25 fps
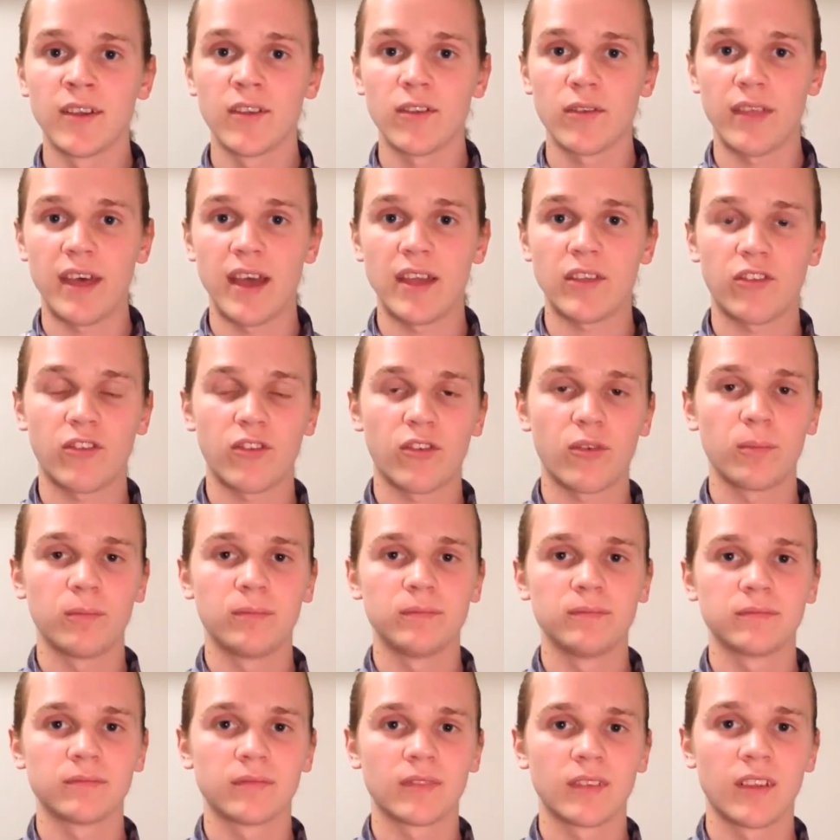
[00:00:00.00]
So that's
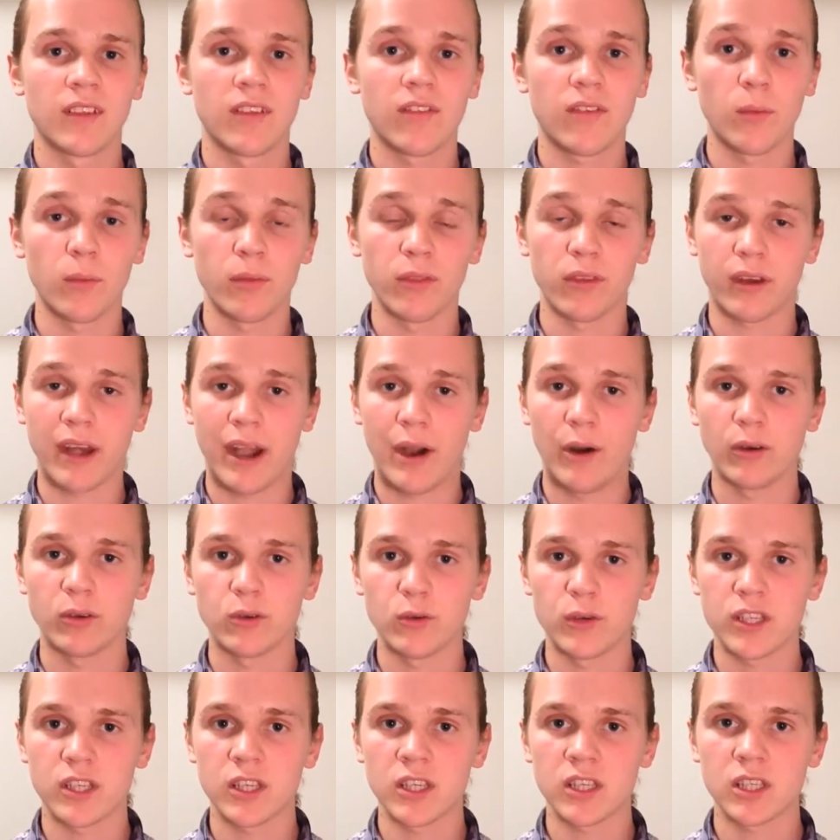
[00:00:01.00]
some of the
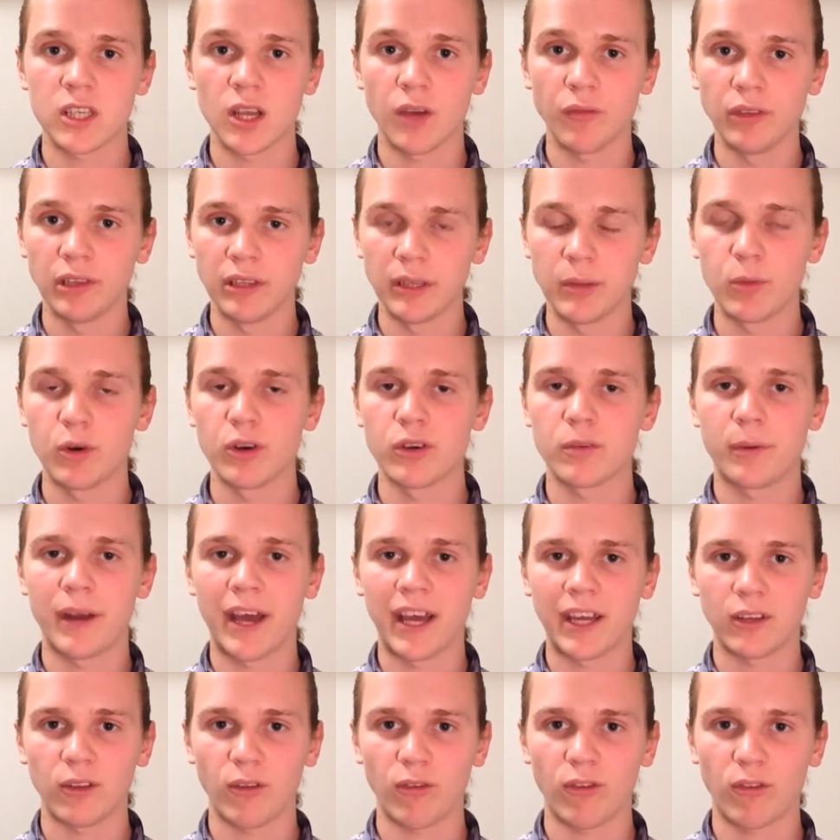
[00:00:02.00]
characteristics of deliberate
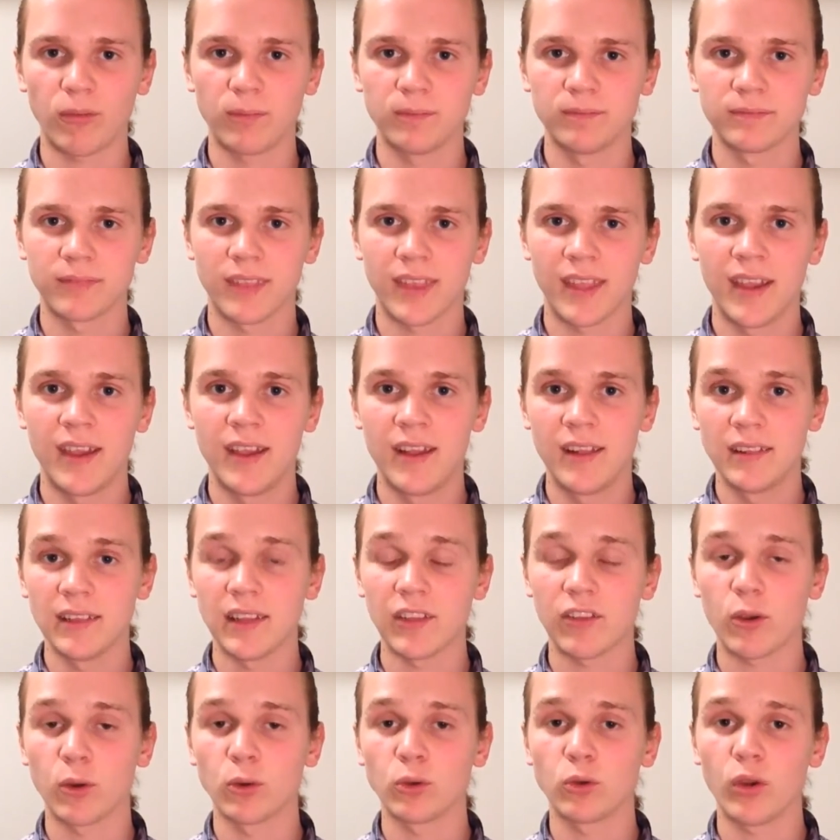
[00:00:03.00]
practice.
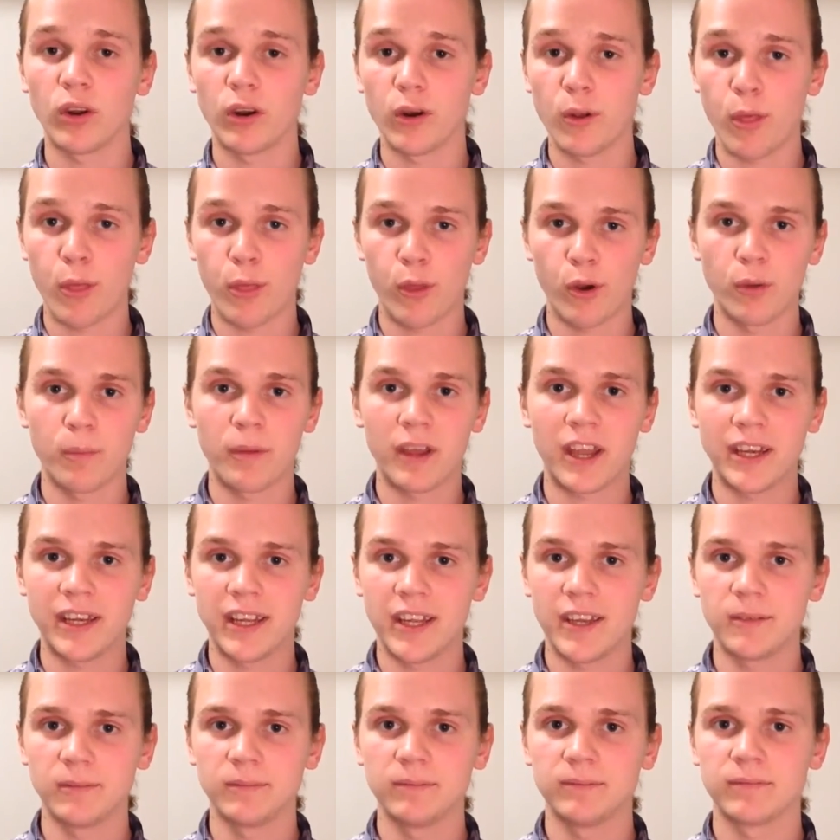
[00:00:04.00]
Let's go to our third big
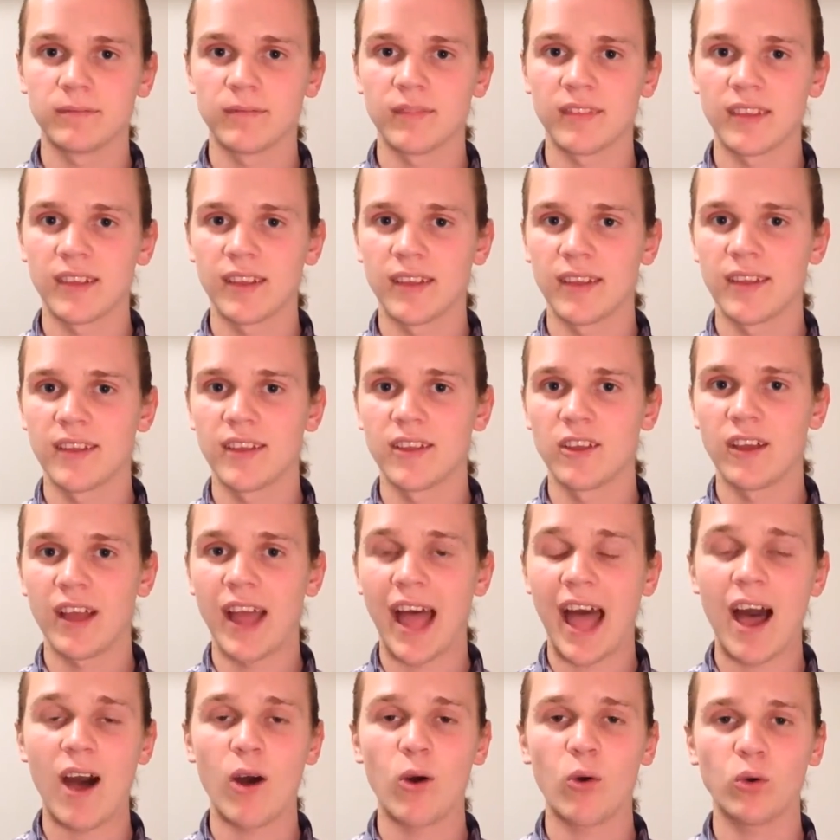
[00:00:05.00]
idea.
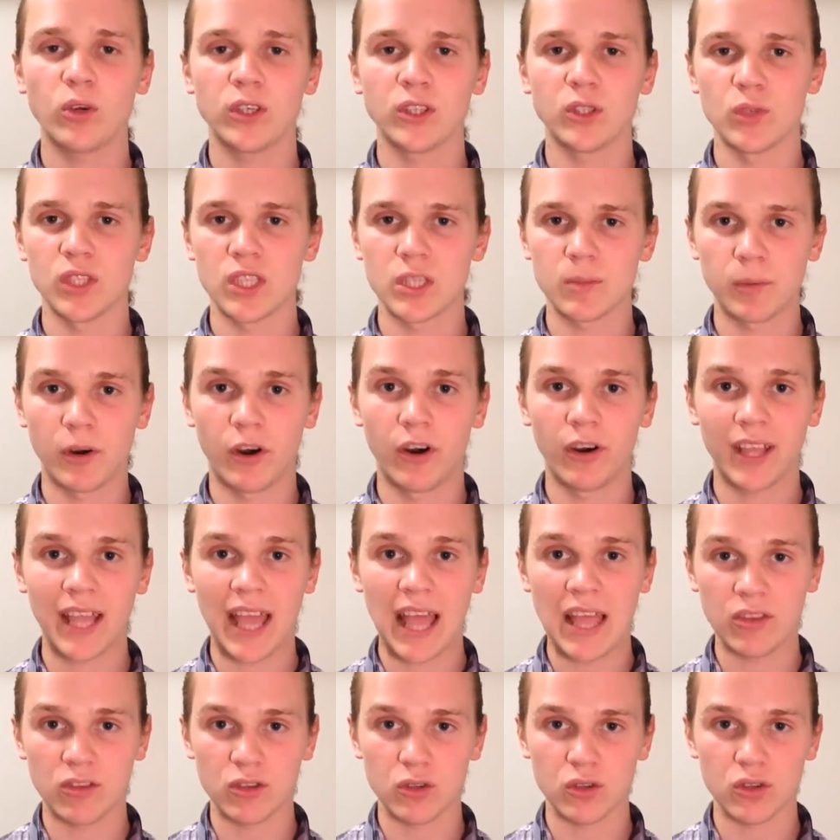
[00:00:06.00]
How do we
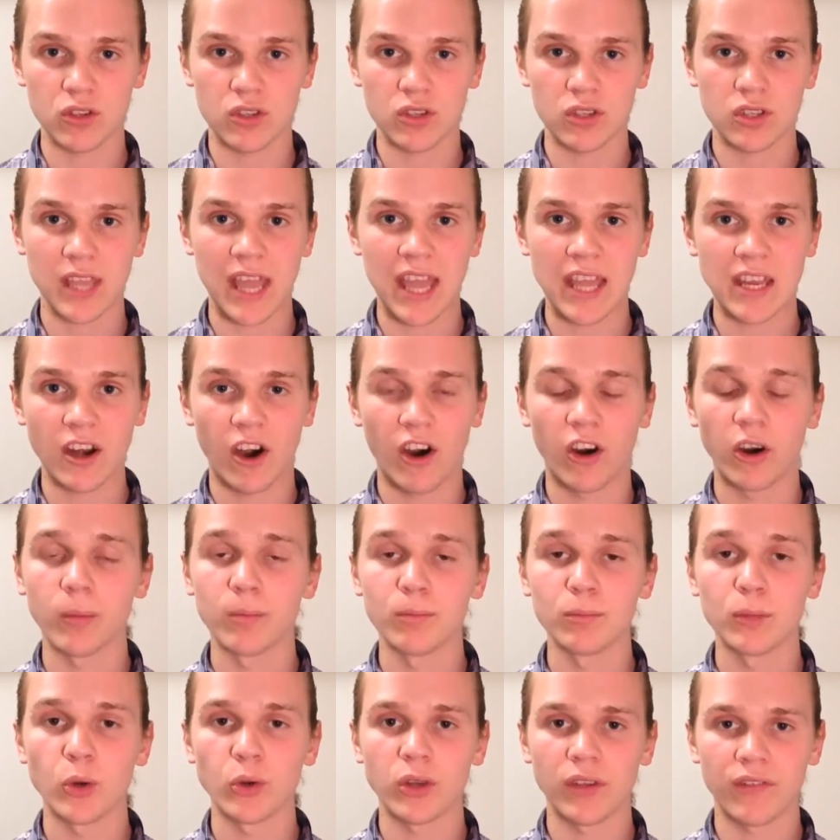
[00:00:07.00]
spark and sustain our
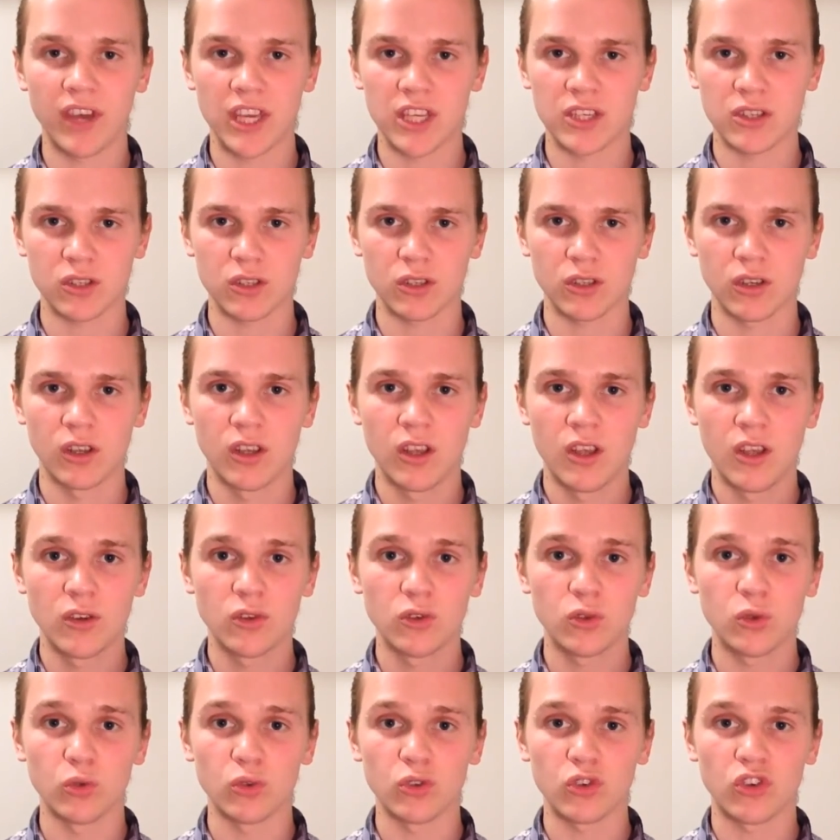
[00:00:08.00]
motivation
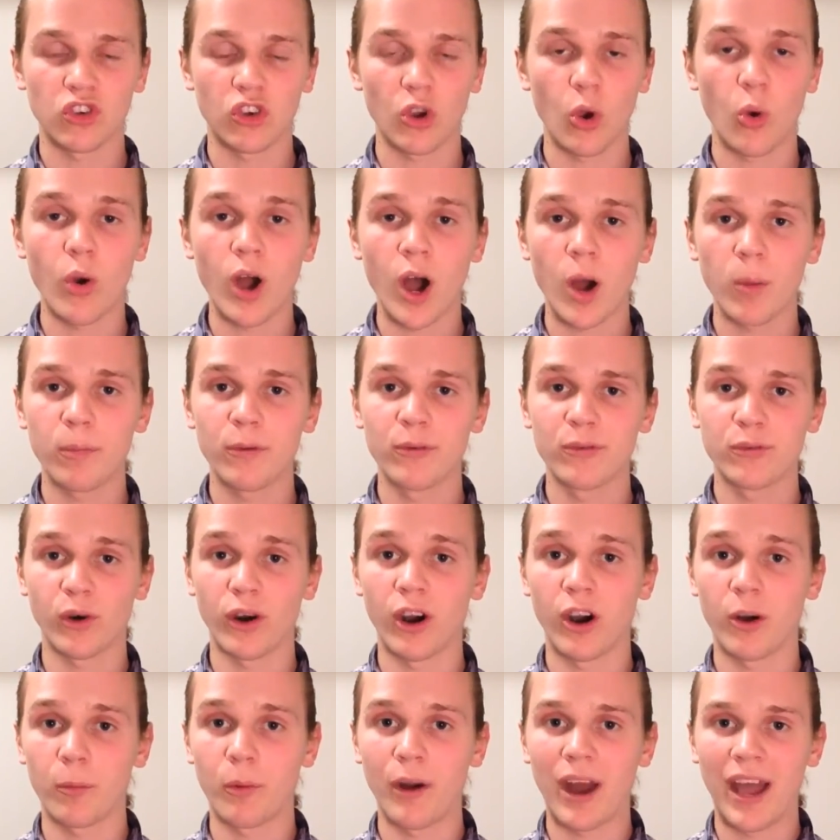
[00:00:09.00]
to show up
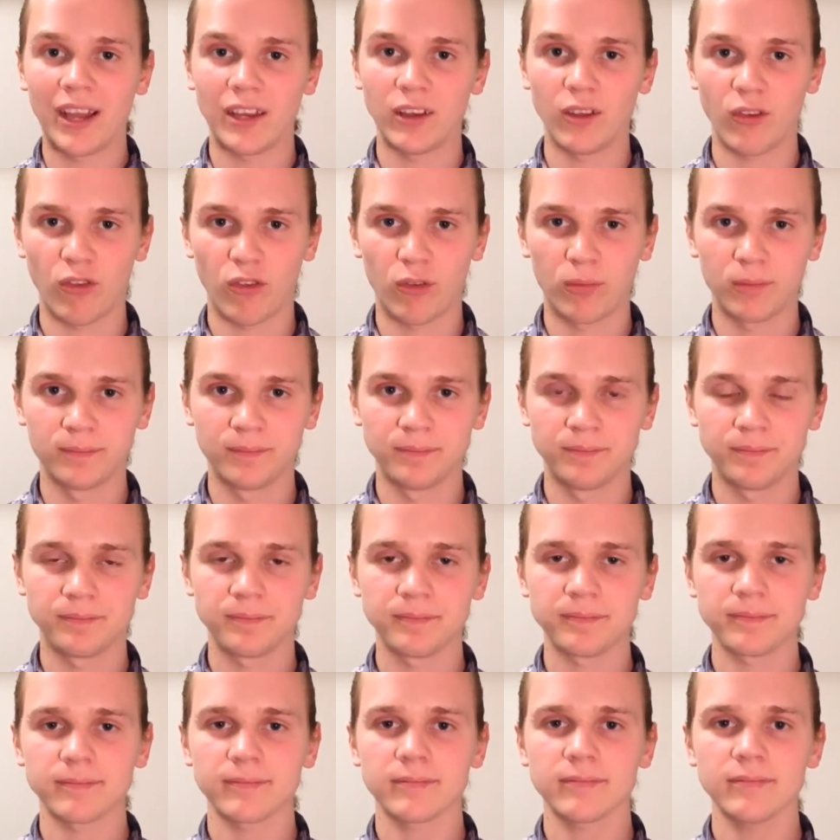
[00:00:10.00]
for our practice?
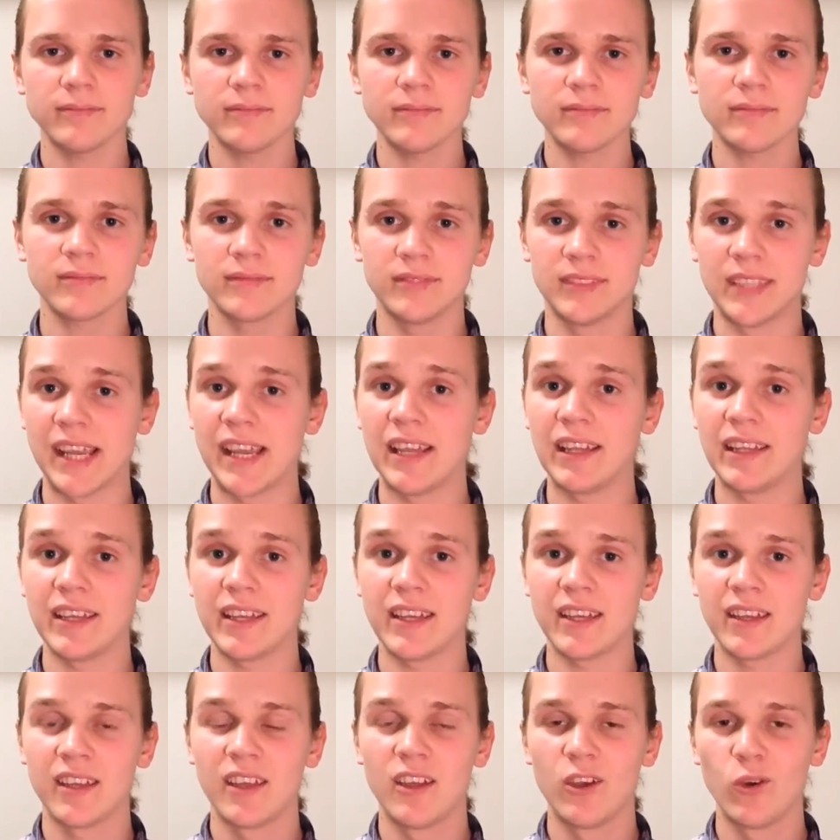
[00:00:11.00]

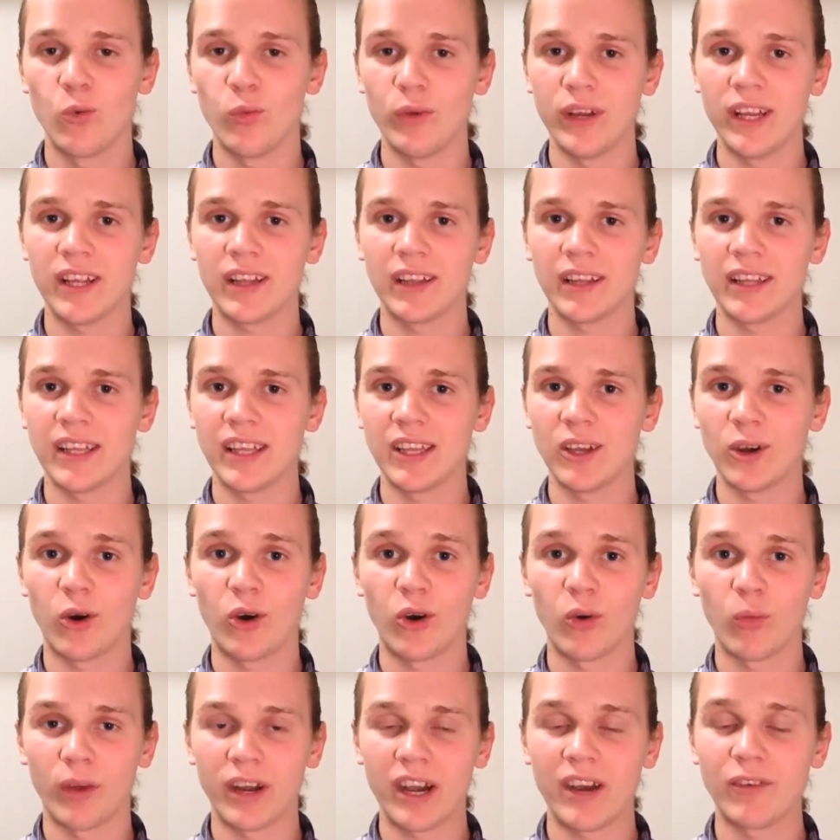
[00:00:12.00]
Daily, weekly,
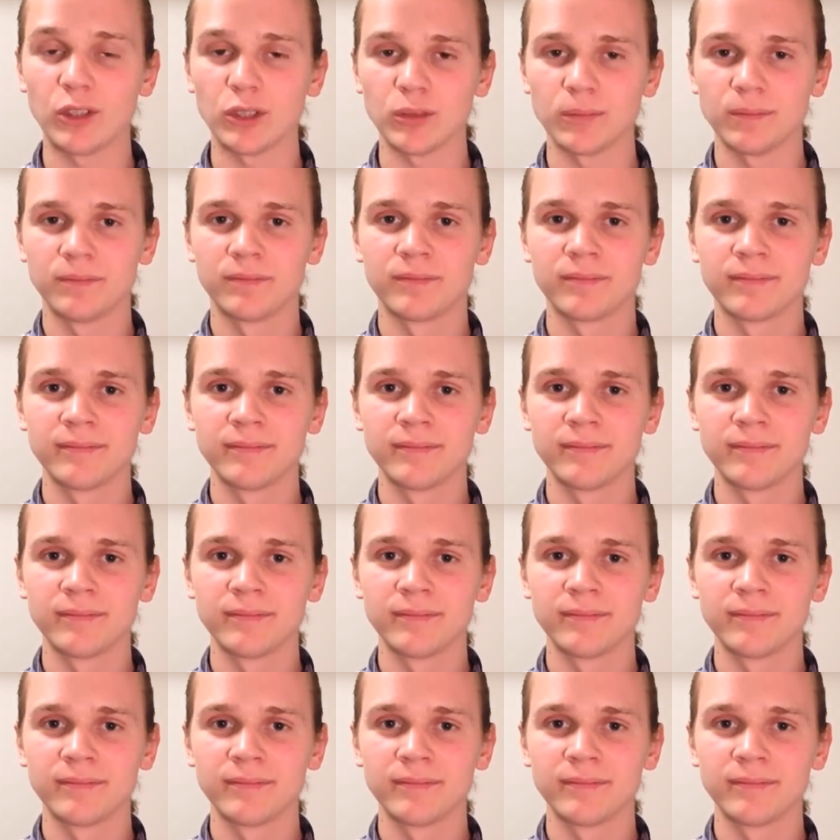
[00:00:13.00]
or whatever.